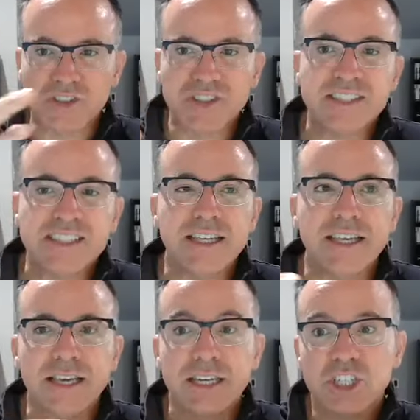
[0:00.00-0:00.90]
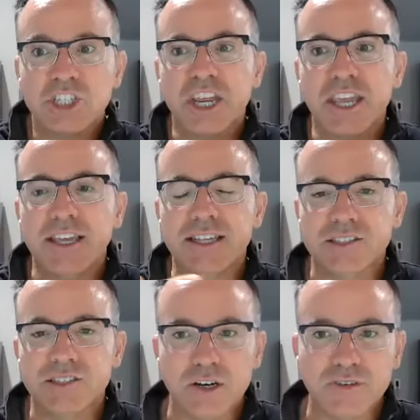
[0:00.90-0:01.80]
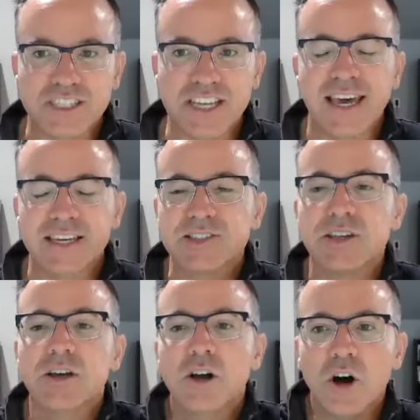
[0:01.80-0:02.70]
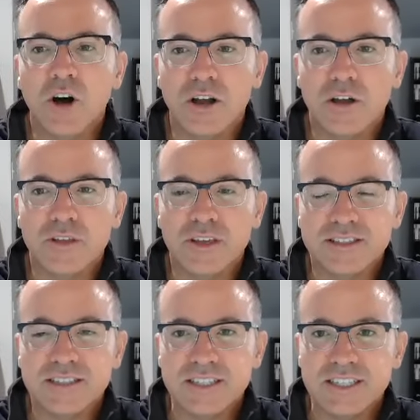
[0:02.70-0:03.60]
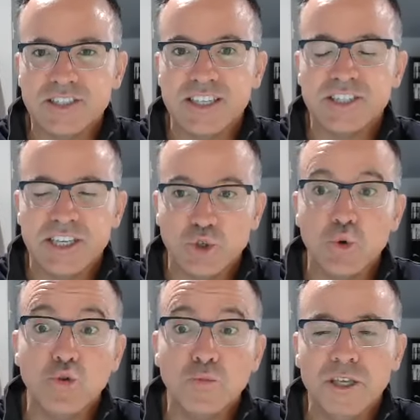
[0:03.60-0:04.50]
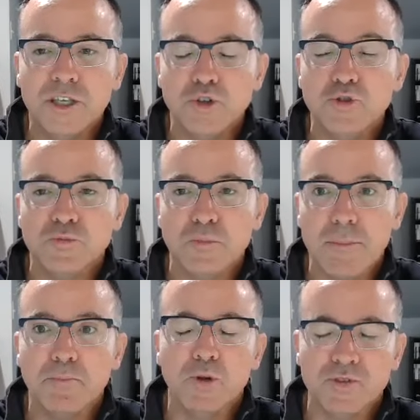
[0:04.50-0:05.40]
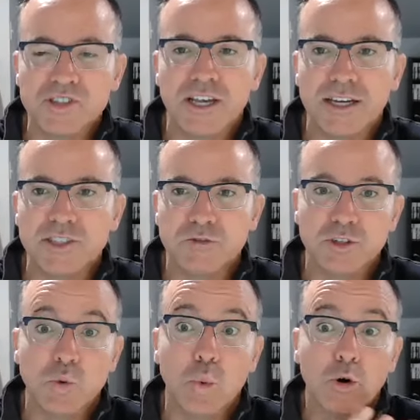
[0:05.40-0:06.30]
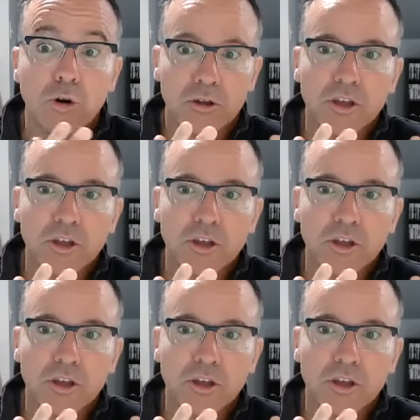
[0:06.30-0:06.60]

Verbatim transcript: see chains of attacks uh, uh, it's it's it's a tool being used by both sides of this war,